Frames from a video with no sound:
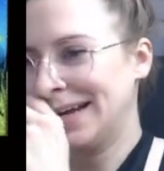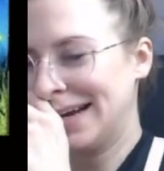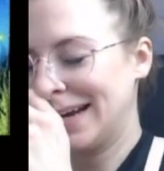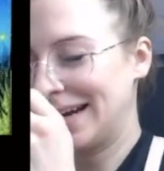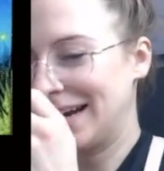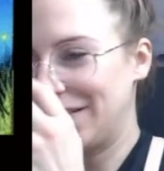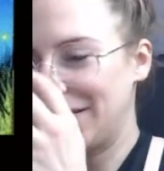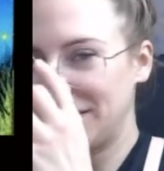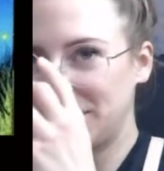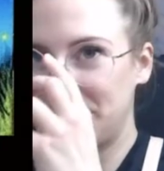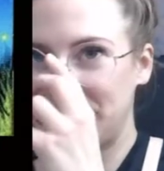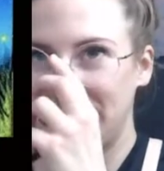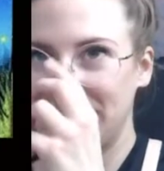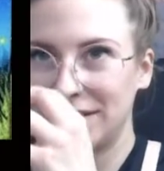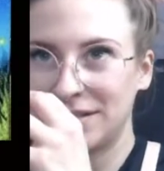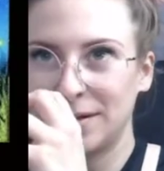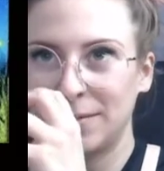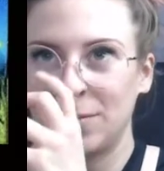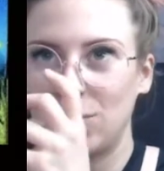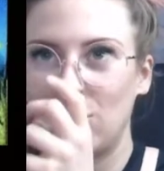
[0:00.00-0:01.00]
Now let's paint
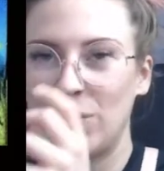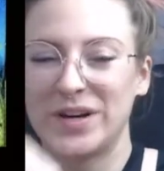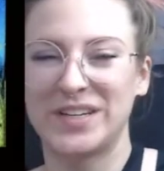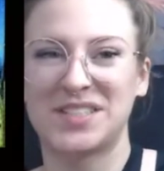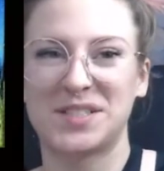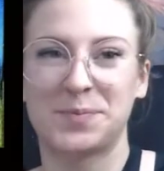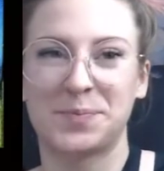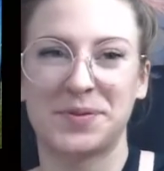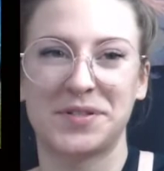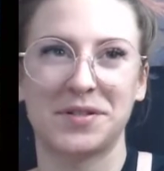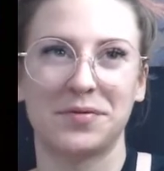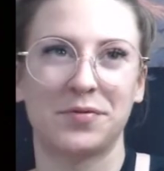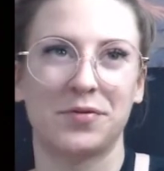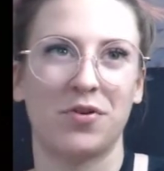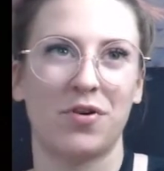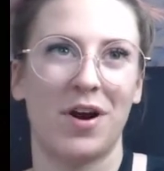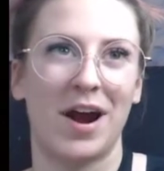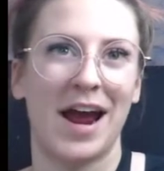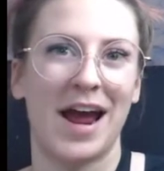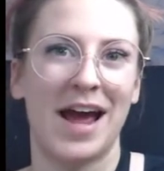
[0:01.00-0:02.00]
some wisps of
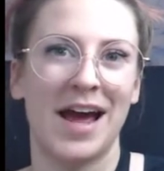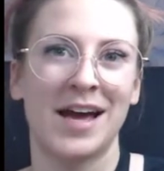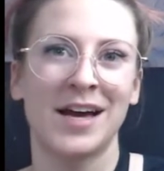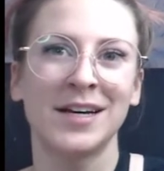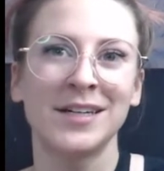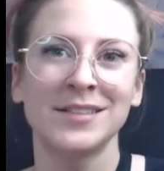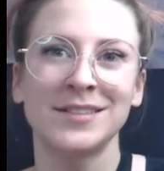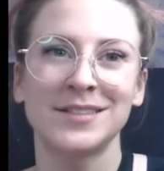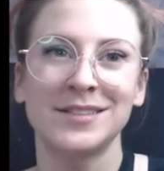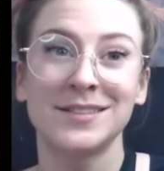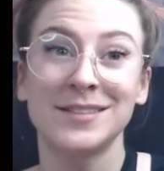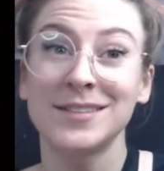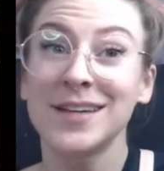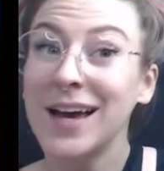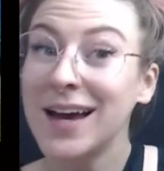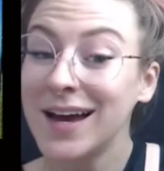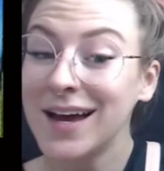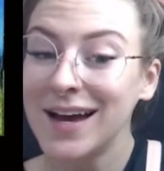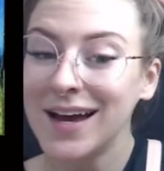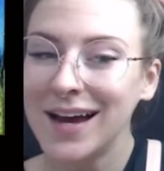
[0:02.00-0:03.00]
grass.
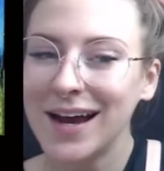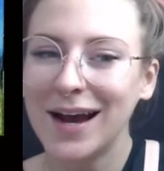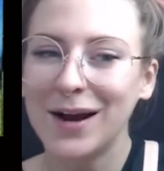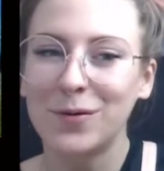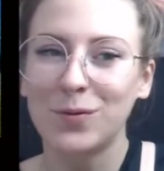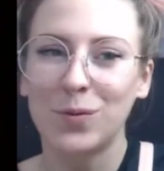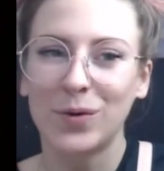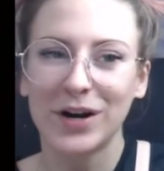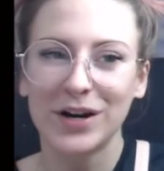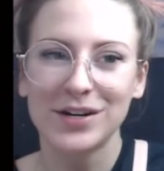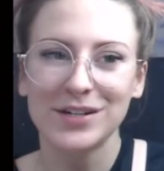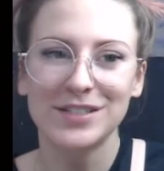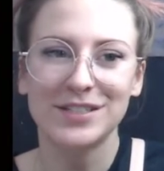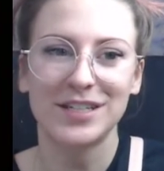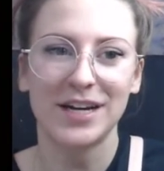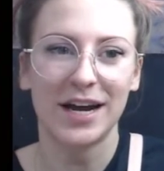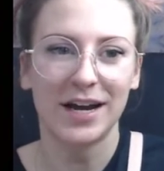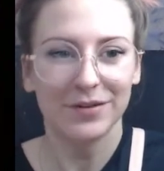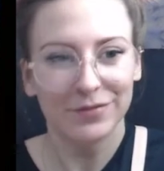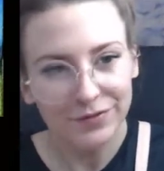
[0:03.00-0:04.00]
And we're
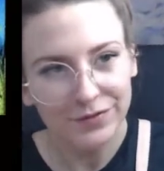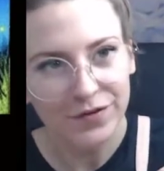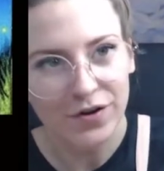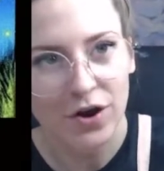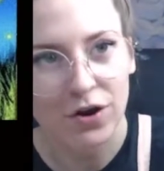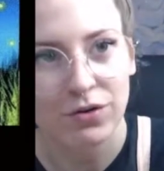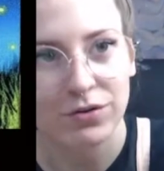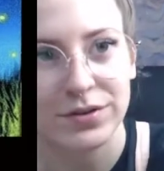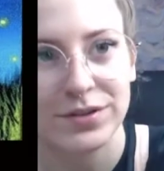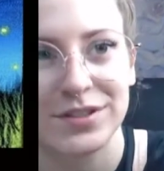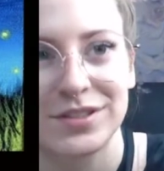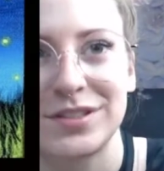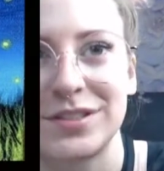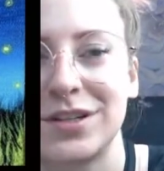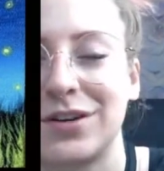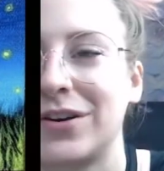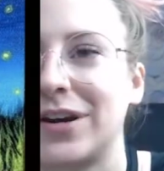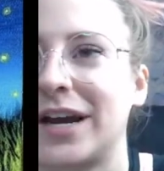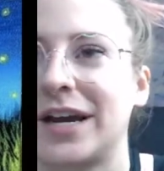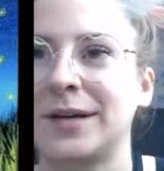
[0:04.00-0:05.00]
done, folks,
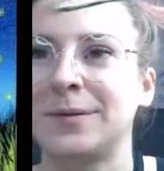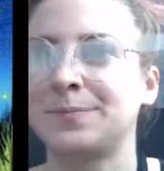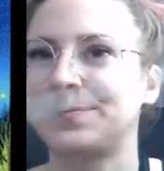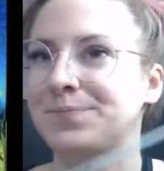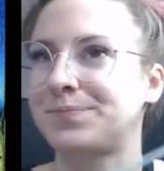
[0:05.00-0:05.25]
okay?